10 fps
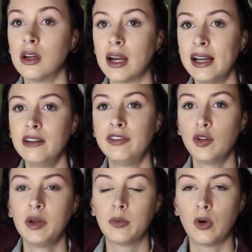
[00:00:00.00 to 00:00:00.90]
kind of
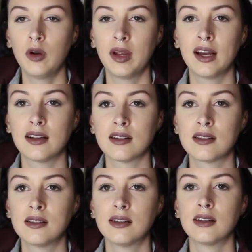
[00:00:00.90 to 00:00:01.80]
filming more
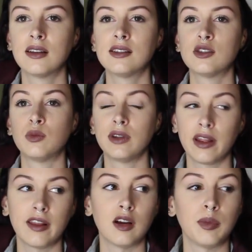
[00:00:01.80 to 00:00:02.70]
because this is really
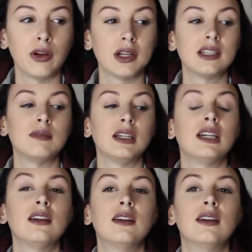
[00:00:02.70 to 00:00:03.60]
therapeutic to
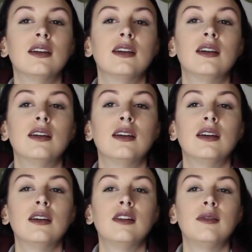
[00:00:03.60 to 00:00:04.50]
me.
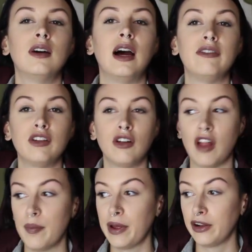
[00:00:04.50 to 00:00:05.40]
I feel a
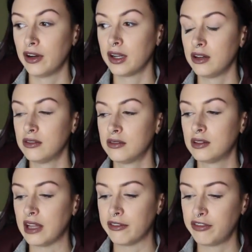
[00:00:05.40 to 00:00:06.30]
lot better now.
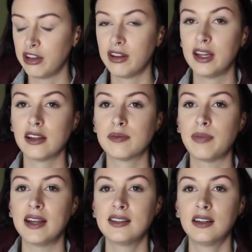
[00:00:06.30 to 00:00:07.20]
That feeling is
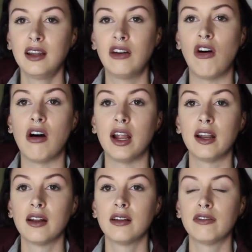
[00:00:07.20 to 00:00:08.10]
basically
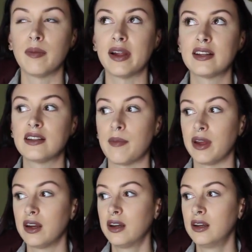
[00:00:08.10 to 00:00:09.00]
gone from my
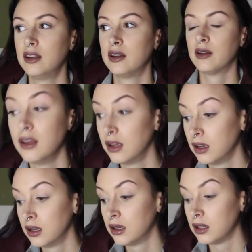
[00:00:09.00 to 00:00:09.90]
stomach.
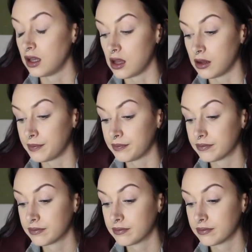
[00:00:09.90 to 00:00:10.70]
Yeah,